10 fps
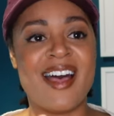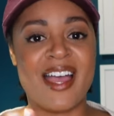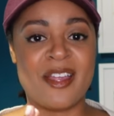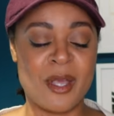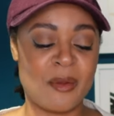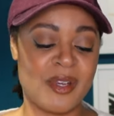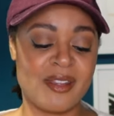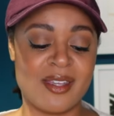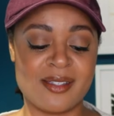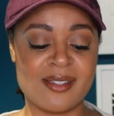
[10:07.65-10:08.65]
I wear
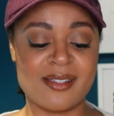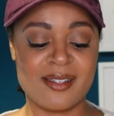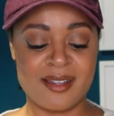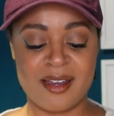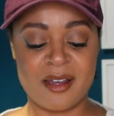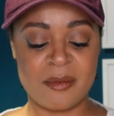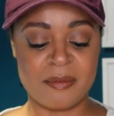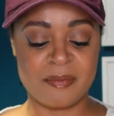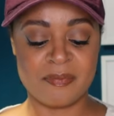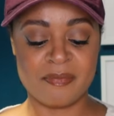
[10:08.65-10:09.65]
this.
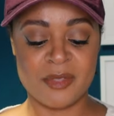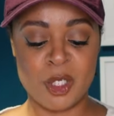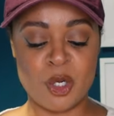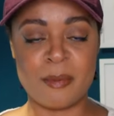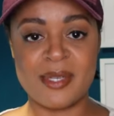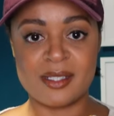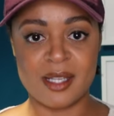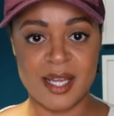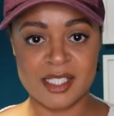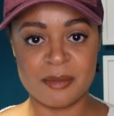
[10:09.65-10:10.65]
You know, it means a
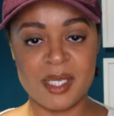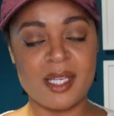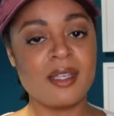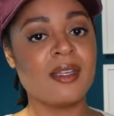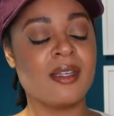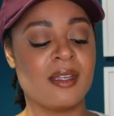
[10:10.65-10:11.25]
lot to me.